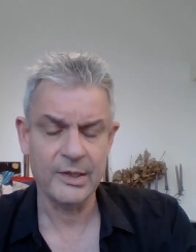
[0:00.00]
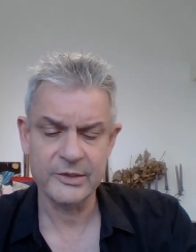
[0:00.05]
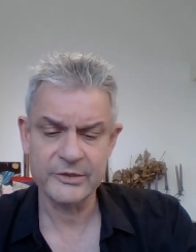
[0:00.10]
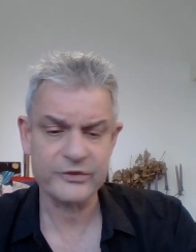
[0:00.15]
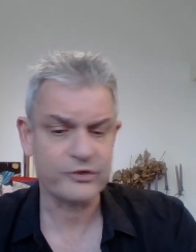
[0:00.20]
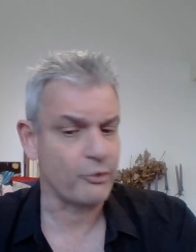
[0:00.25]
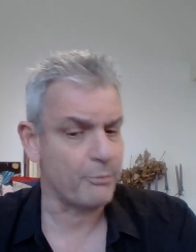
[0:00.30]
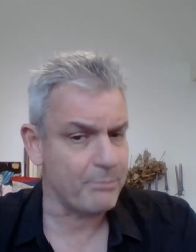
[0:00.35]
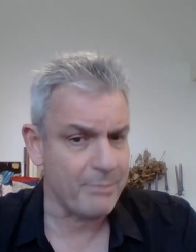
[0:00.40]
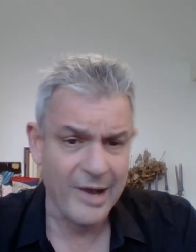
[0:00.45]

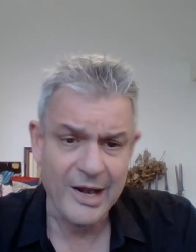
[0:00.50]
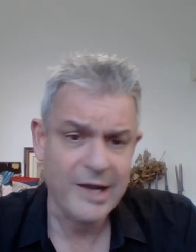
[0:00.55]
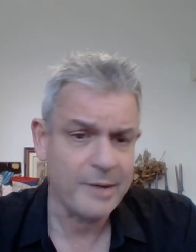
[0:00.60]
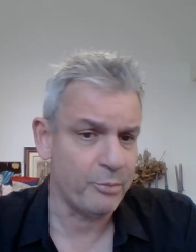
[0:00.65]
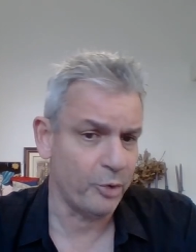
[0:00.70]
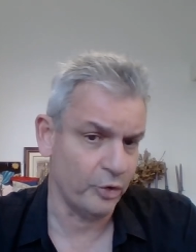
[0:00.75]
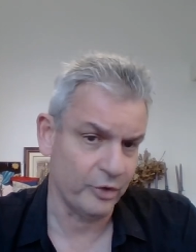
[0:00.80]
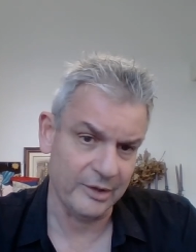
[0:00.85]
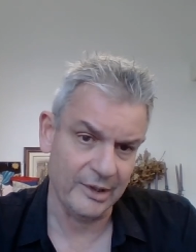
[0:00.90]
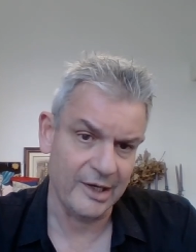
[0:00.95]
So many
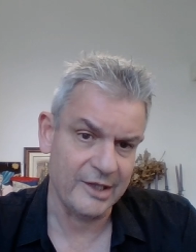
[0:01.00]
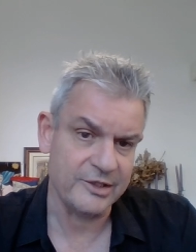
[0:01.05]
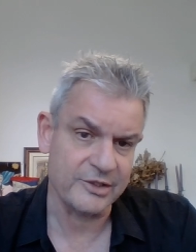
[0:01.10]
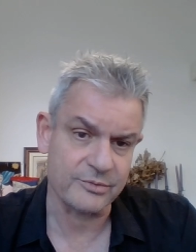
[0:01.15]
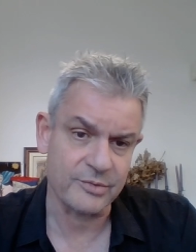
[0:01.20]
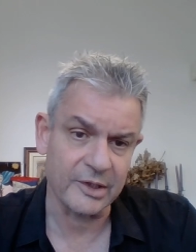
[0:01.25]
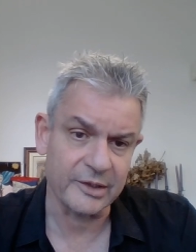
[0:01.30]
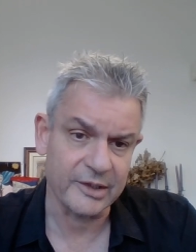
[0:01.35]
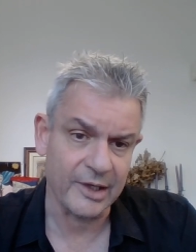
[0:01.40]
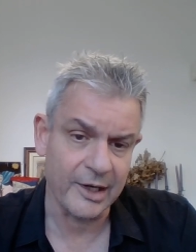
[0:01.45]
borderlines
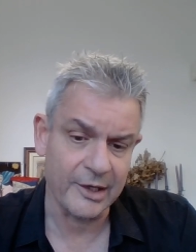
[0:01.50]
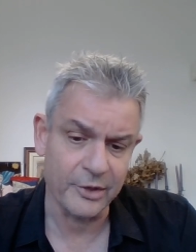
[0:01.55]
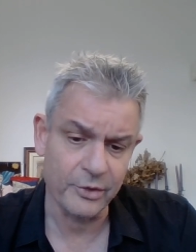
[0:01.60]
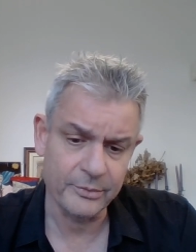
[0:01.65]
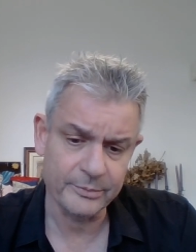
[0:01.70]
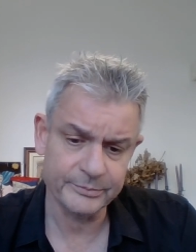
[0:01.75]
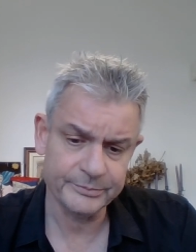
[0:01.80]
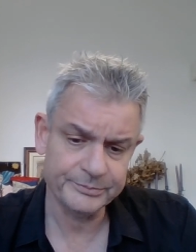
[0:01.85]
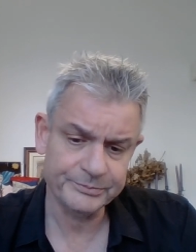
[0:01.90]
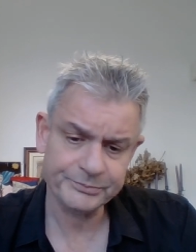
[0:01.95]
will tell
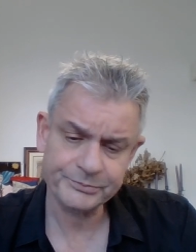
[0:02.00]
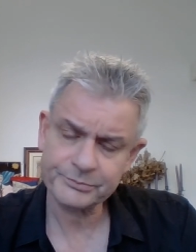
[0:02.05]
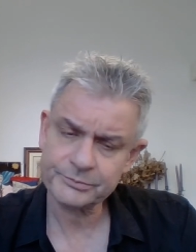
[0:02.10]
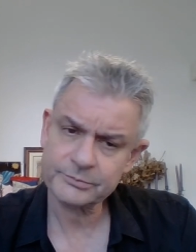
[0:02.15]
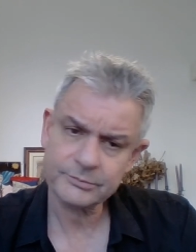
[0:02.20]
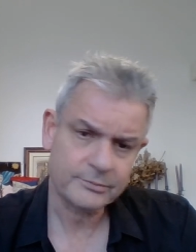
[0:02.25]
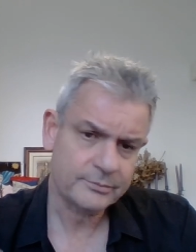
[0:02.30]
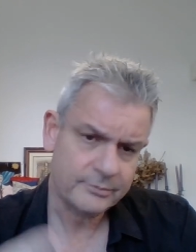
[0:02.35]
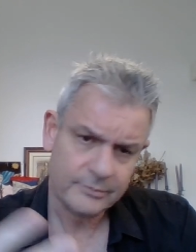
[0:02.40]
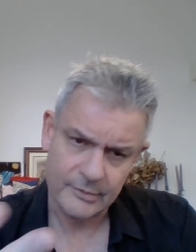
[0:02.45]
you,
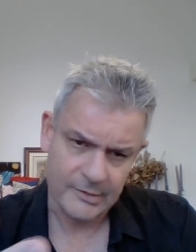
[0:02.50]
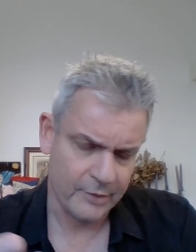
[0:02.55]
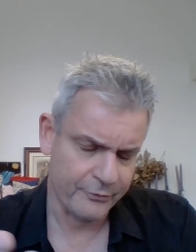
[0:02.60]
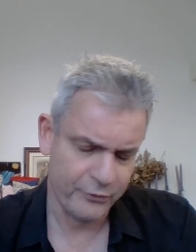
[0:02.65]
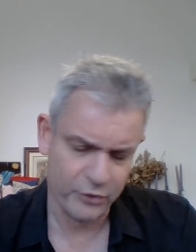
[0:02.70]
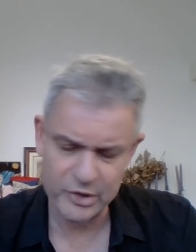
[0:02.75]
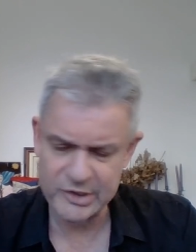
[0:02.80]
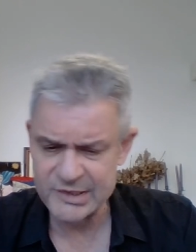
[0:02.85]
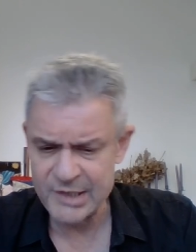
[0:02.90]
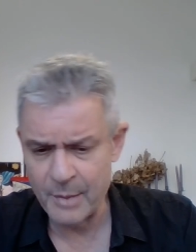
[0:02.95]

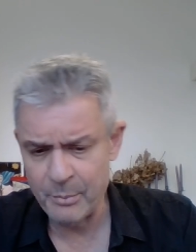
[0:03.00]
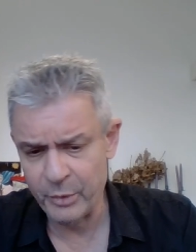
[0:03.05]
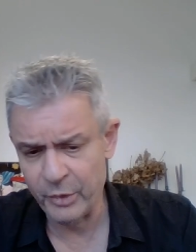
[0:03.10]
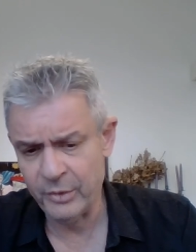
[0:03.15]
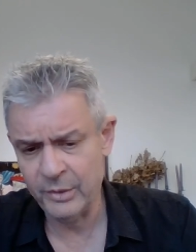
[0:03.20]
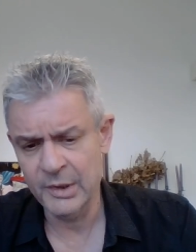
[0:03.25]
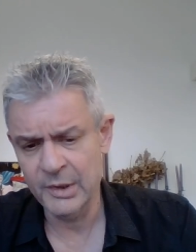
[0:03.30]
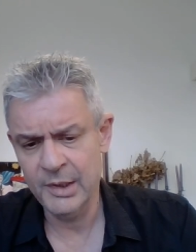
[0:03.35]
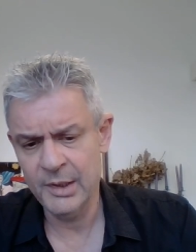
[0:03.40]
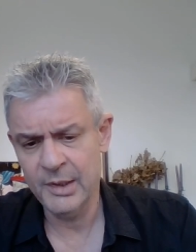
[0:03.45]
for
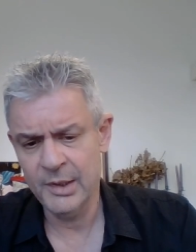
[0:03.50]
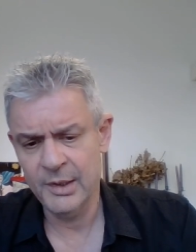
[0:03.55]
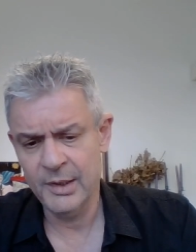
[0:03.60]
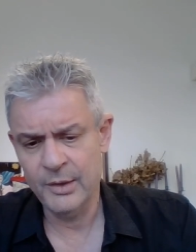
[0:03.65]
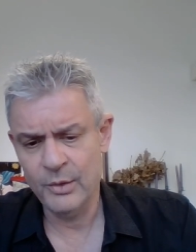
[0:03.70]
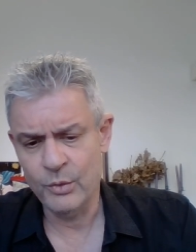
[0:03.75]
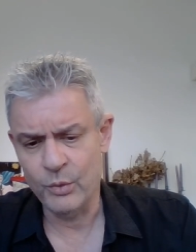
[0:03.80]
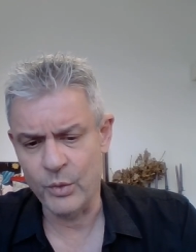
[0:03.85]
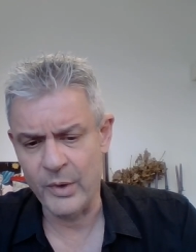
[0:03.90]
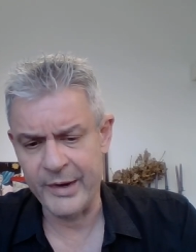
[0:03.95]
example,
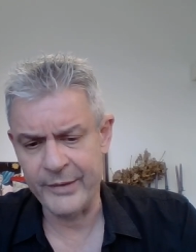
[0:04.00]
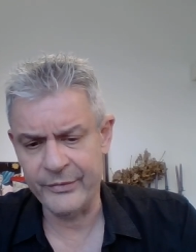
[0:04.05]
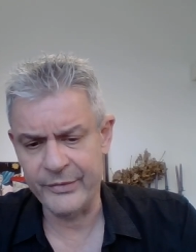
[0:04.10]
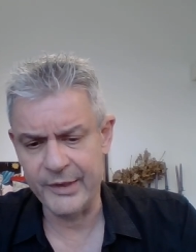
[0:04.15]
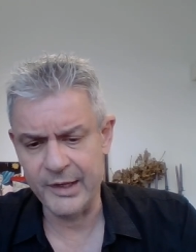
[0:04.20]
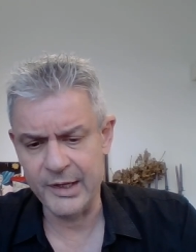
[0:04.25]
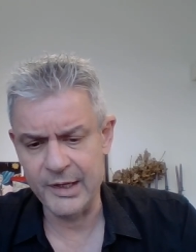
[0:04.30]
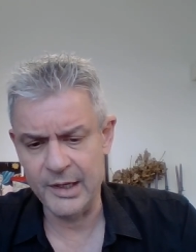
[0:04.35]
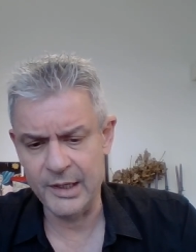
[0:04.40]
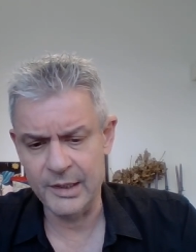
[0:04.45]
when
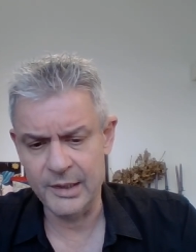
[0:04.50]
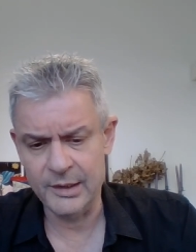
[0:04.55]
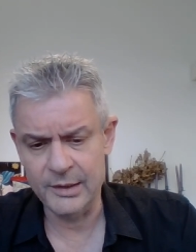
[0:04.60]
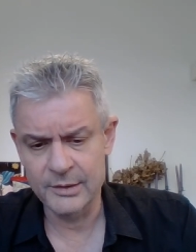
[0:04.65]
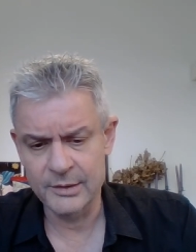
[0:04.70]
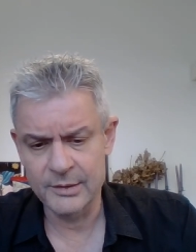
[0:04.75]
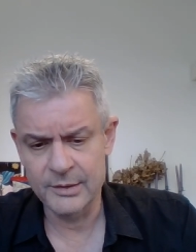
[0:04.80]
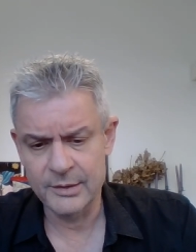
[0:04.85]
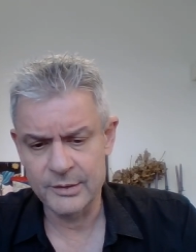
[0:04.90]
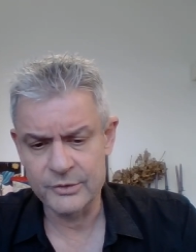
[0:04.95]

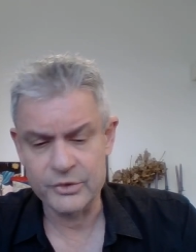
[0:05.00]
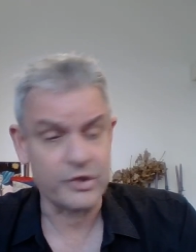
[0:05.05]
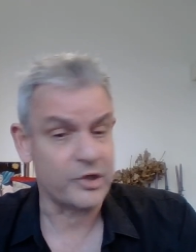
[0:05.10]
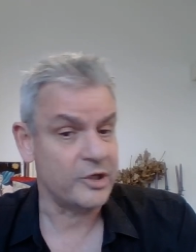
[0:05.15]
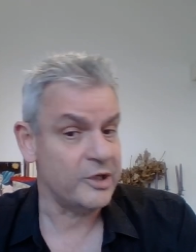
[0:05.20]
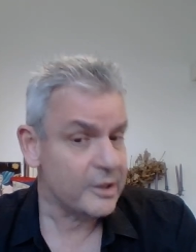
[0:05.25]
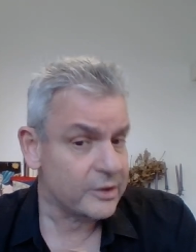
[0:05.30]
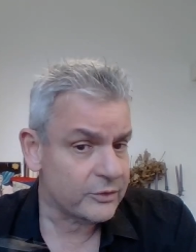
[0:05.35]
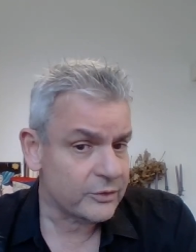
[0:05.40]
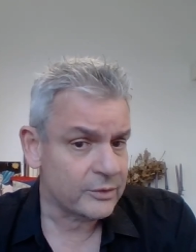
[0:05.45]
they
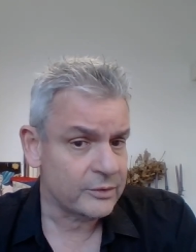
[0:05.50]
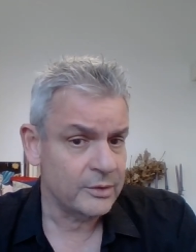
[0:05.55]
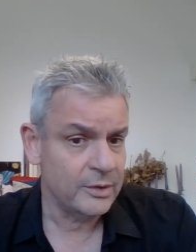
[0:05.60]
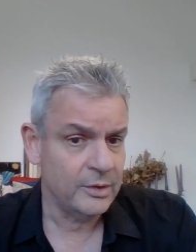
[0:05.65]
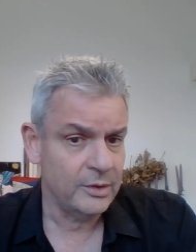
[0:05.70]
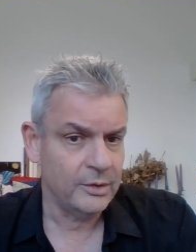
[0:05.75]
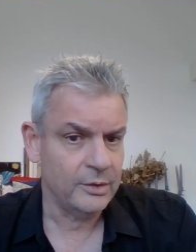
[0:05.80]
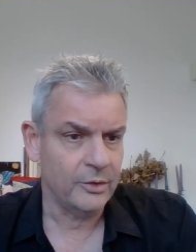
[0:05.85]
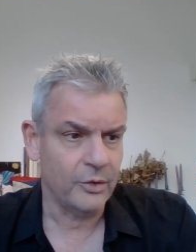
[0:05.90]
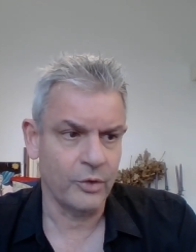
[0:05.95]
cheat
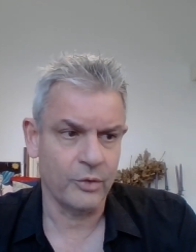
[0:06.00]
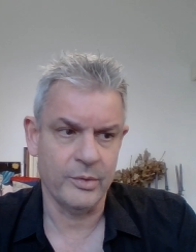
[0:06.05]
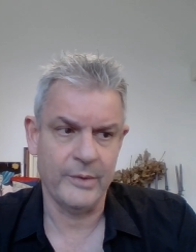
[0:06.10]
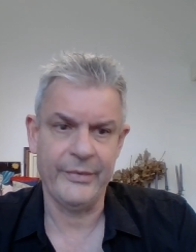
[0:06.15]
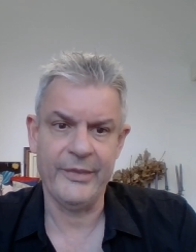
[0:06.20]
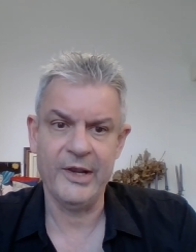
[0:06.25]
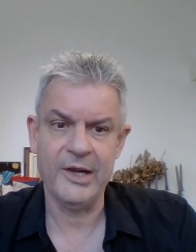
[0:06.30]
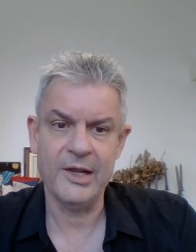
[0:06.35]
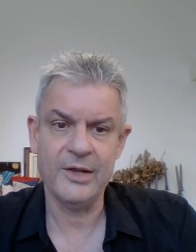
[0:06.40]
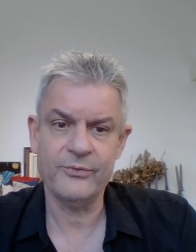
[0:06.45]
or when
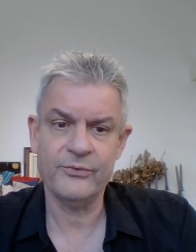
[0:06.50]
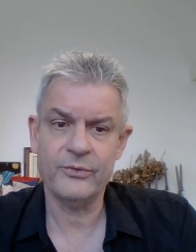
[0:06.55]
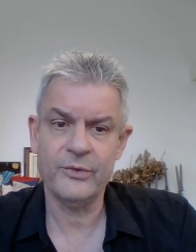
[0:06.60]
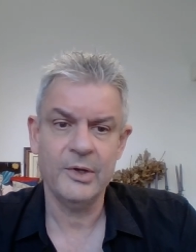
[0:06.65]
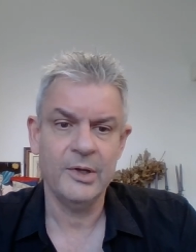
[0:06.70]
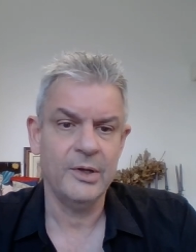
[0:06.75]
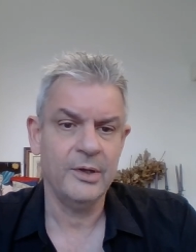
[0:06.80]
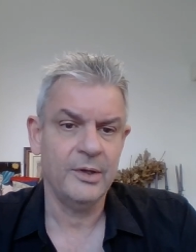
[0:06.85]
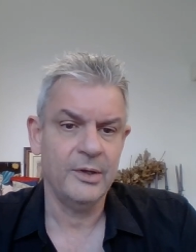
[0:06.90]
they have